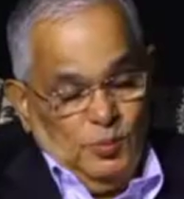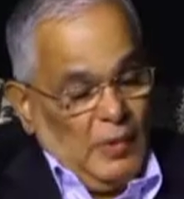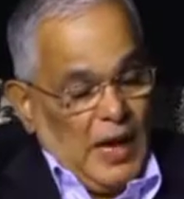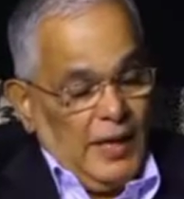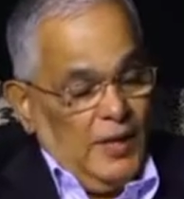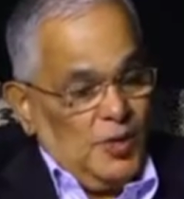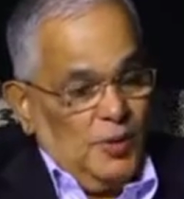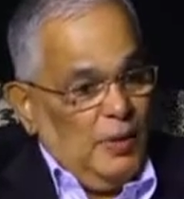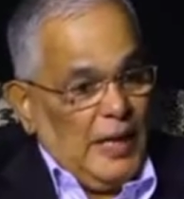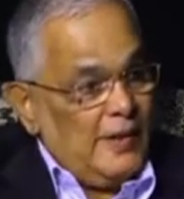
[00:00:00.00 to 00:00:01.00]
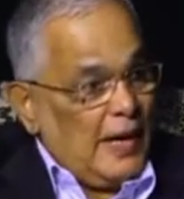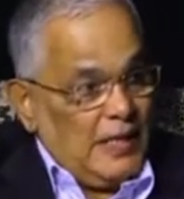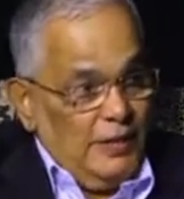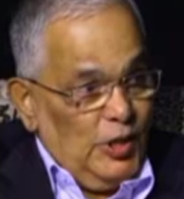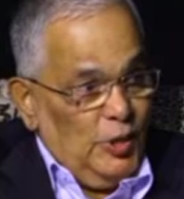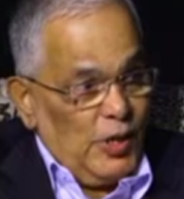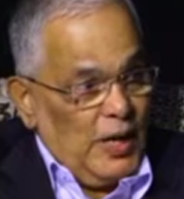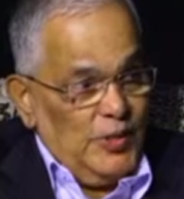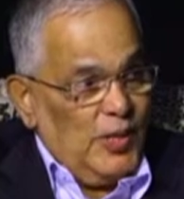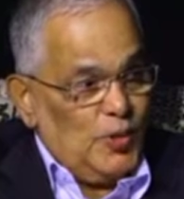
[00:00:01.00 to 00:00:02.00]
marry should be attractive in your
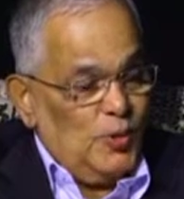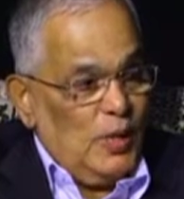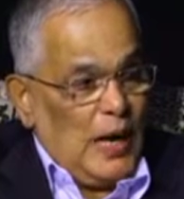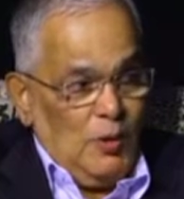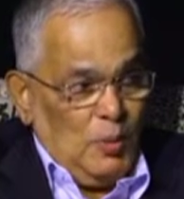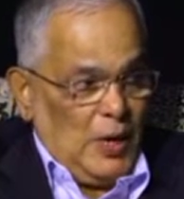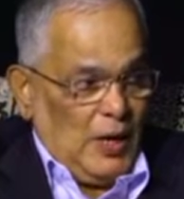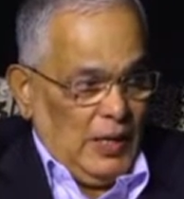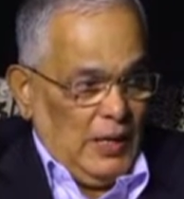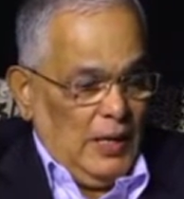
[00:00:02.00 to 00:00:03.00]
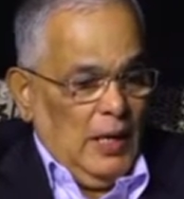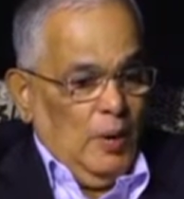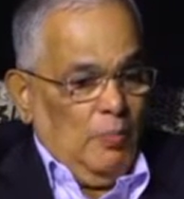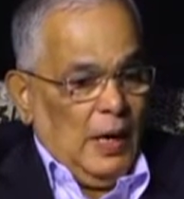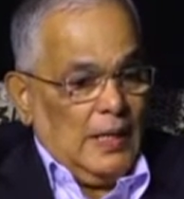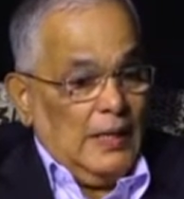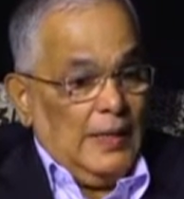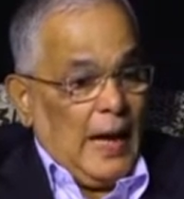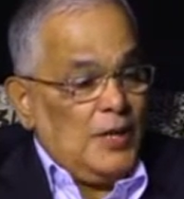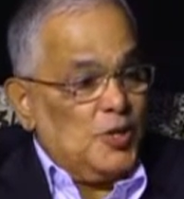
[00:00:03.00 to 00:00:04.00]
eyes. There is no doubt about it. Mm. But
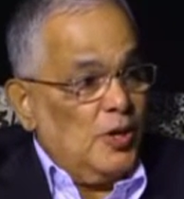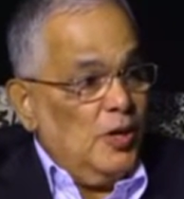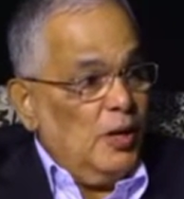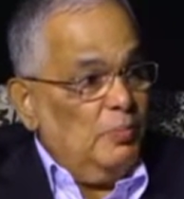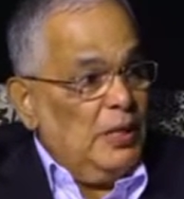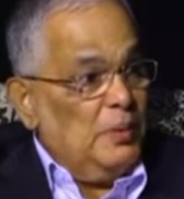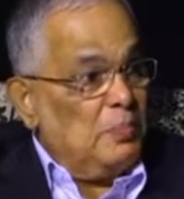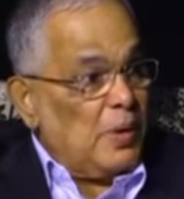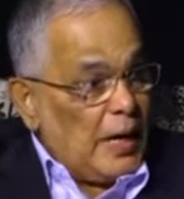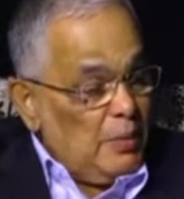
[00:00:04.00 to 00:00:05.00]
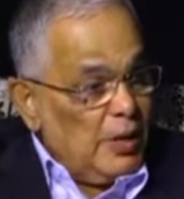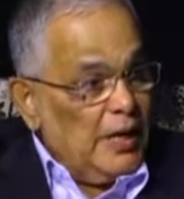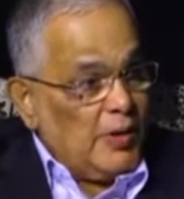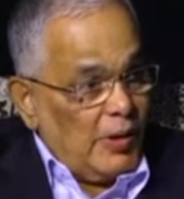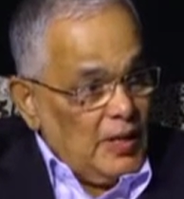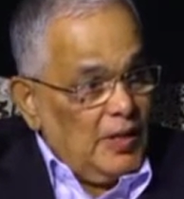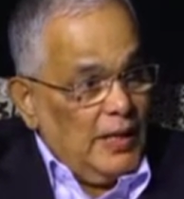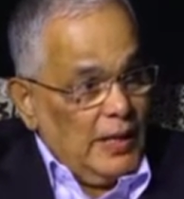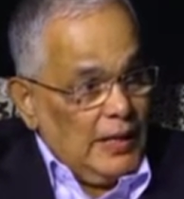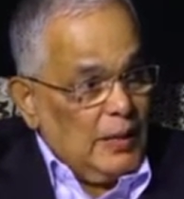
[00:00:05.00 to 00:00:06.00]
that should not be the primary
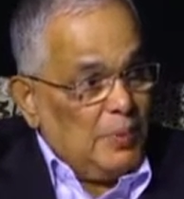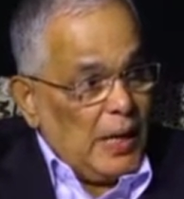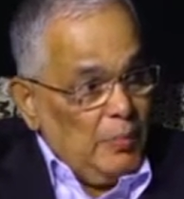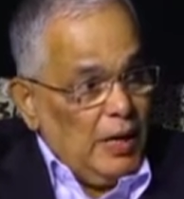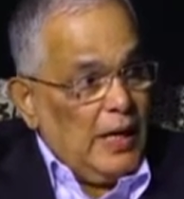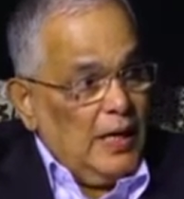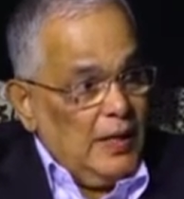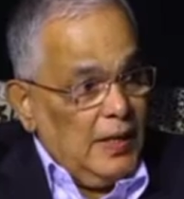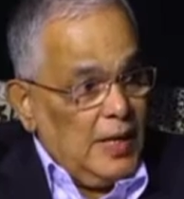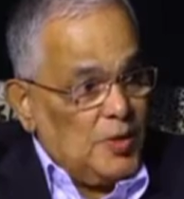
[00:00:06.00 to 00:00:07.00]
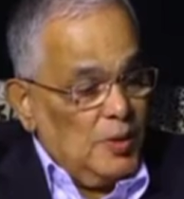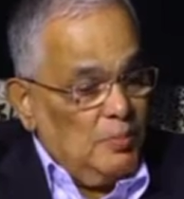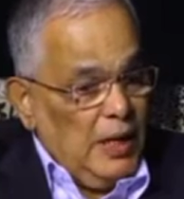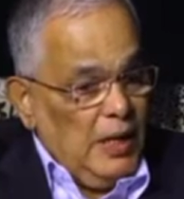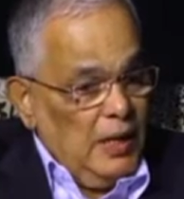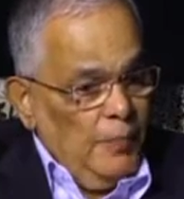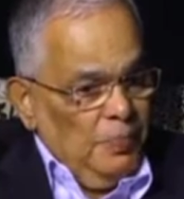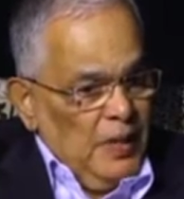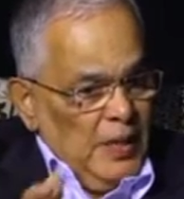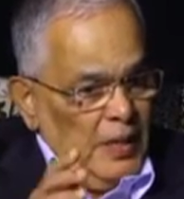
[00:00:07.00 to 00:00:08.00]
criteria. The hmm. primary criteria should be,
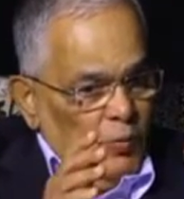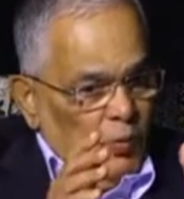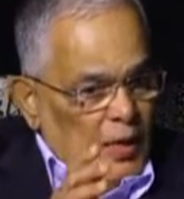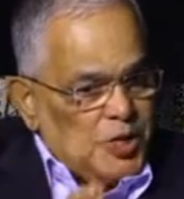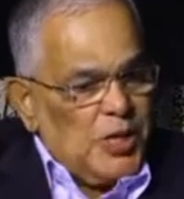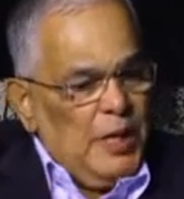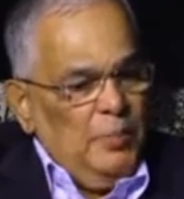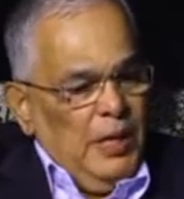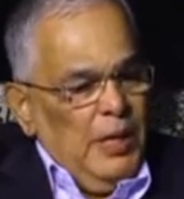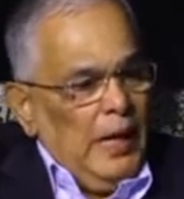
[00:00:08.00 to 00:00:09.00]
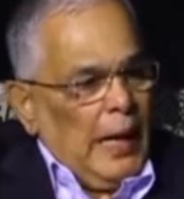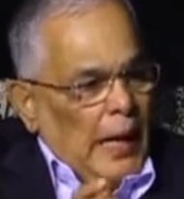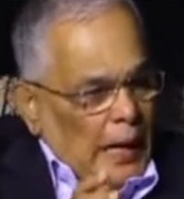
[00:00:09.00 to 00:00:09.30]
will she be a